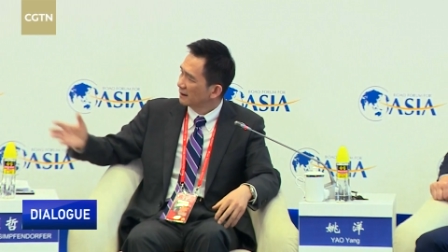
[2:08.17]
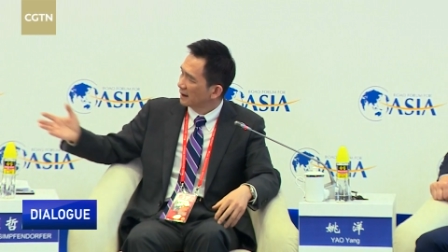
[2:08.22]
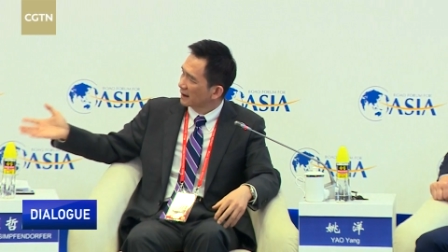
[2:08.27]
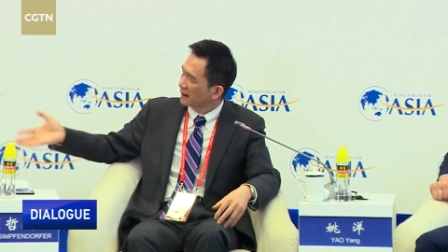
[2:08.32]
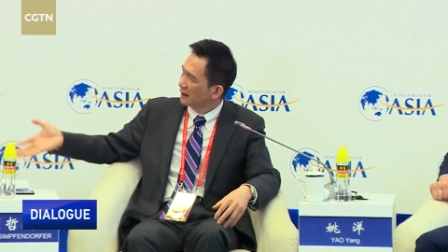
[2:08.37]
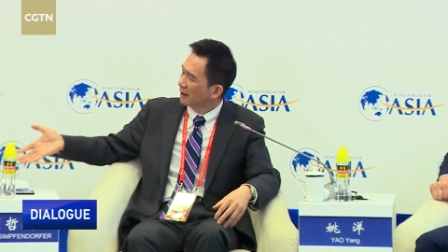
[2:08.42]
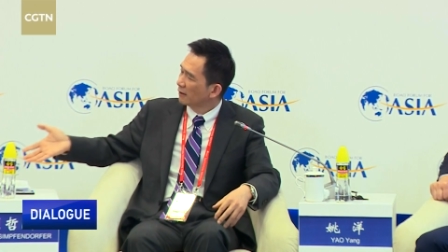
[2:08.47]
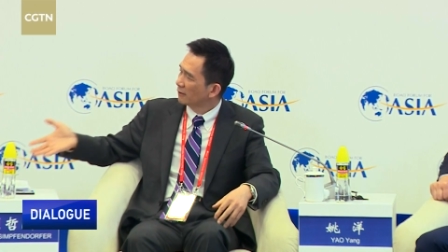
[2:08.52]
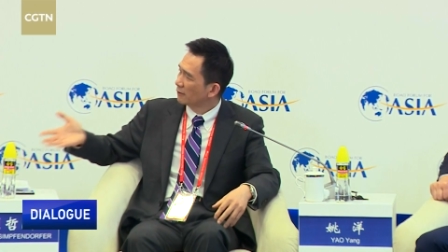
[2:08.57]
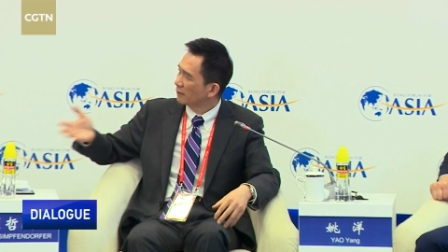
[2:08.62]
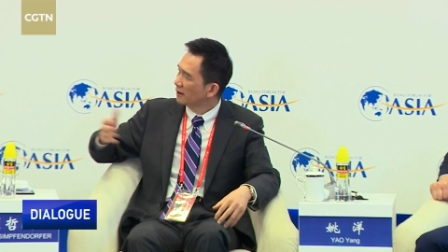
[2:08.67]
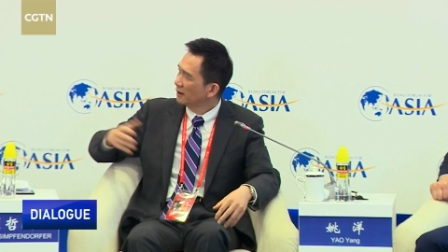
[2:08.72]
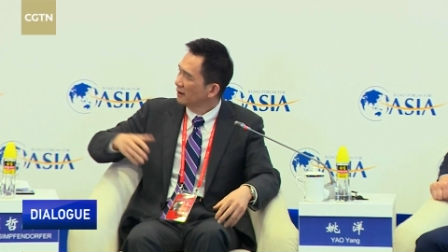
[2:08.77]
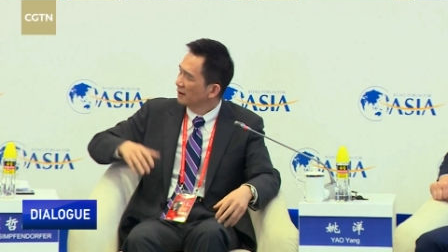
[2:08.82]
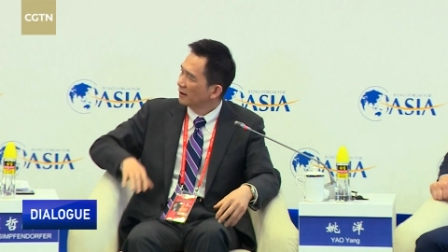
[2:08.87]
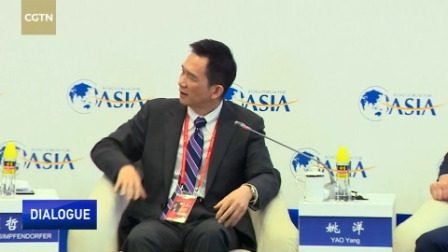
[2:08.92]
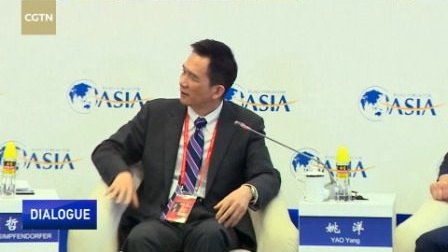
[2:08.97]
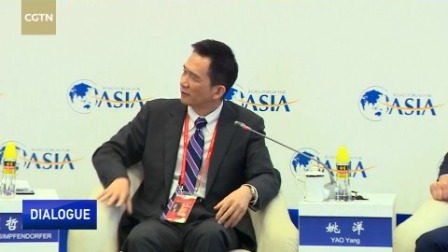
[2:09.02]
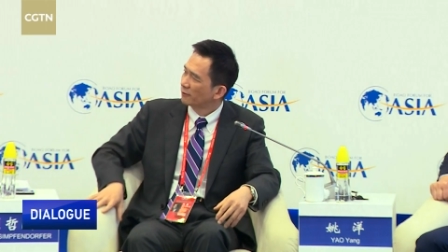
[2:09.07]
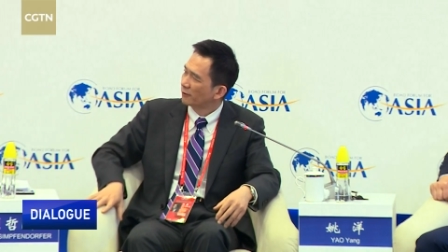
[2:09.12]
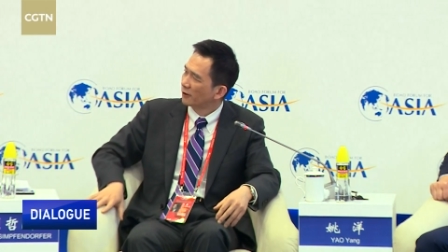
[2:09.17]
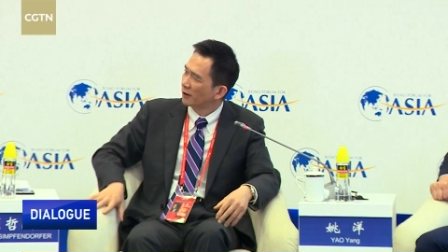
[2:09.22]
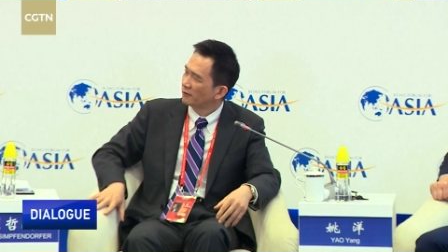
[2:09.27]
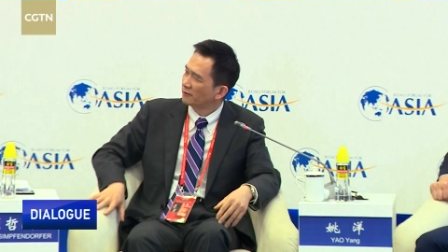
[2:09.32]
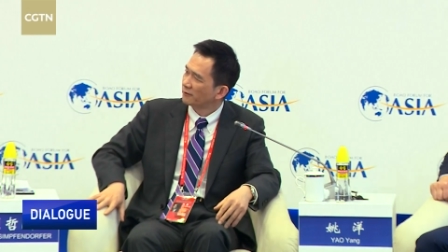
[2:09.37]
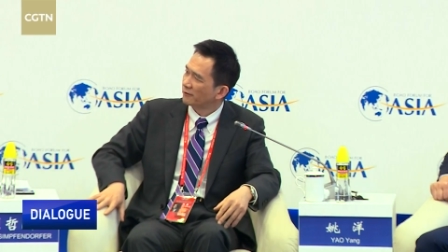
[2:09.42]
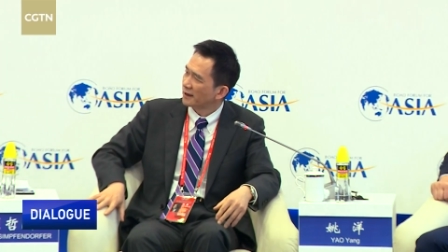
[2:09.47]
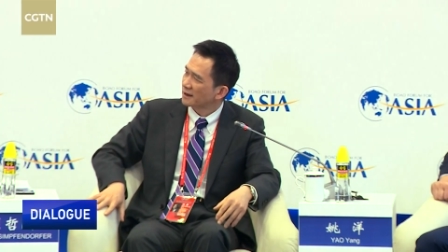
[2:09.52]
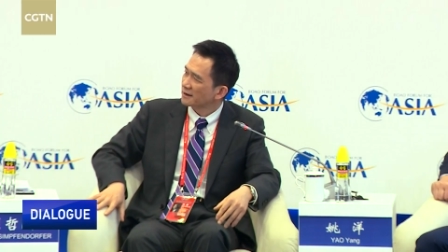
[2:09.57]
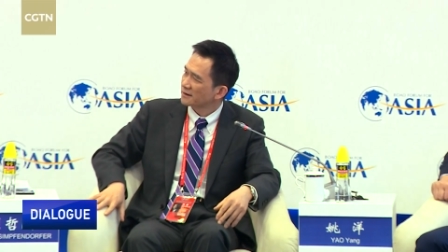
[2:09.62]
like our
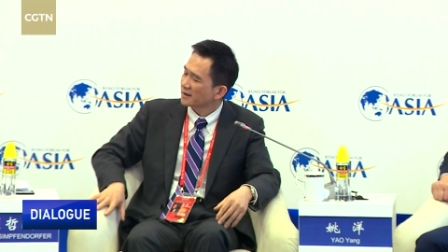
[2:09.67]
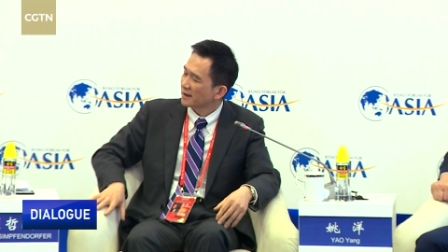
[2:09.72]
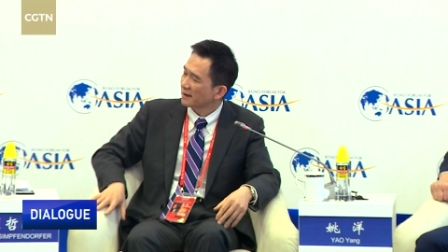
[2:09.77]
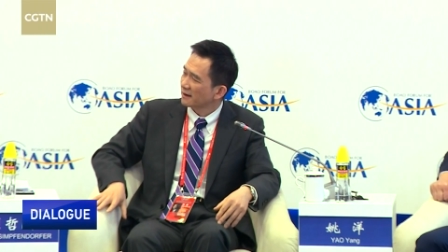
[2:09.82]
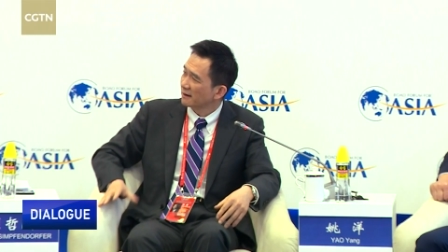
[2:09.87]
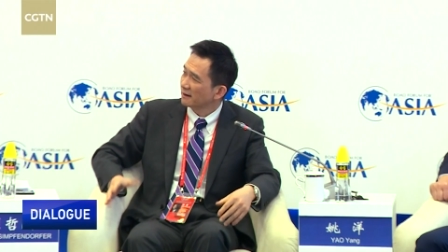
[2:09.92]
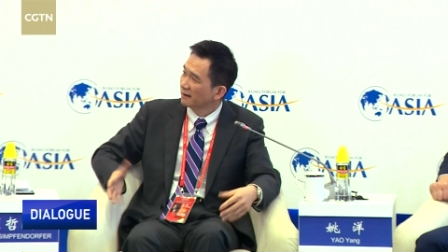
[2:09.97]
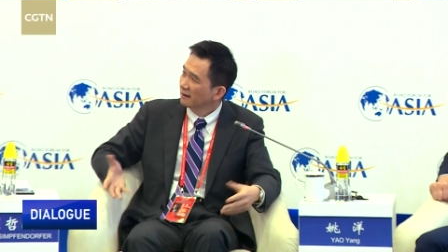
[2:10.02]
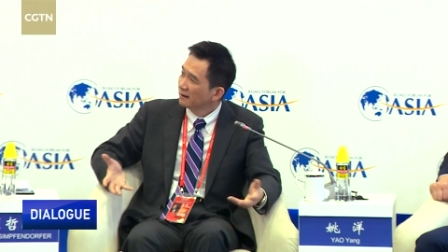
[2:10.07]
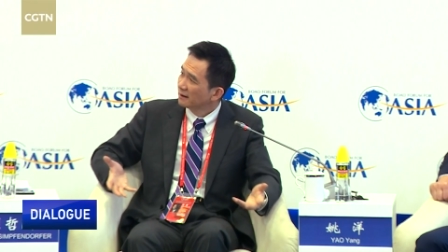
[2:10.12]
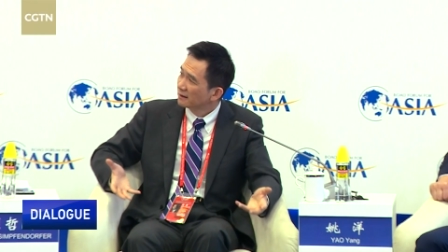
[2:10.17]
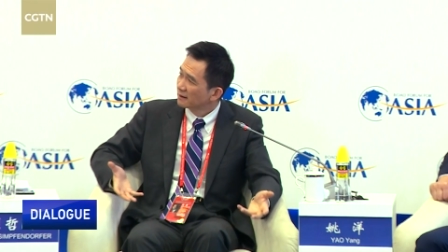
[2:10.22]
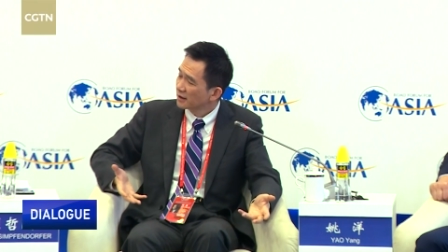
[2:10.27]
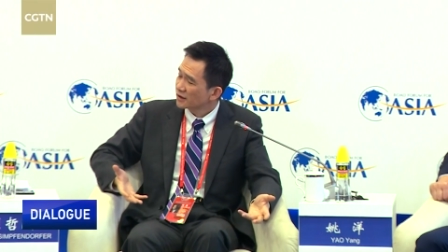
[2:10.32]
foreign friends here.